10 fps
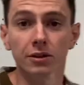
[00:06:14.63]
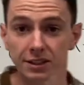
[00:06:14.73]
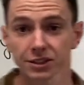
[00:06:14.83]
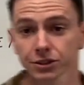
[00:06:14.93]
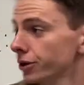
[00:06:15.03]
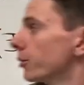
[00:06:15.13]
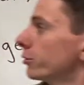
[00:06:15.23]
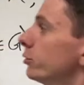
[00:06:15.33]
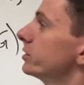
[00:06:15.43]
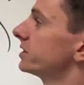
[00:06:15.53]
let's go
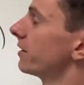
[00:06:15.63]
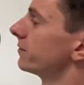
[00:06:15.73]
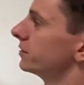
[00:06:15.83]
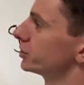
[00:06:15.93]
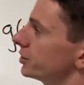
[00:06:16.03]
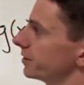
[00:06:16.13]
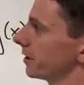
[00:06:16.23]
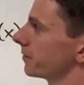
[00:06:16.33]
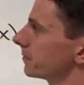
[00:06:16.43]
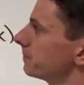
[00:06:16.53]
through this definition
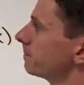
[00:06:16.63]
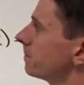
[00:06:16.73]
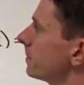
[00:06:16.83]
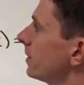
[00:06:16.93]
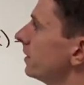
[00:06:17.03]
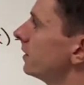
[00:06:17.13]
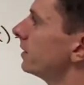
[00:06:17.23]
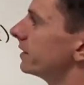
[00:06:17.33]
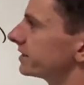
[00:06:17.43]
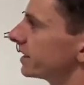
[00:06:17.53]
together.
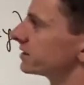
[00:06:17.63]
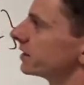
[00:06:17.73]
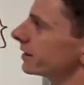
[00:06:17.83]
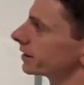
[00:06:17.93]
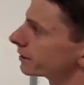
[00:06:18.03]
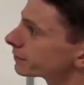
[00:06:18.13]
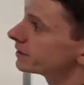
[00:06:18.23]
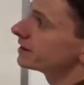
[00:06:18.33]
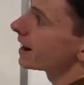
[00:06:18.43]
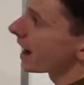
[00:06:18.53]
It says,
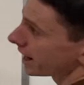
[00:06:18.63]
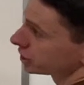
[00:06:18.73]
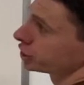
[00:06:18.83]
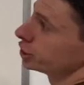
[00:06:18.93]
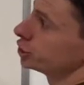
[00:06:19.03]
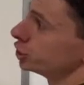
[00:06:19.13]
given an action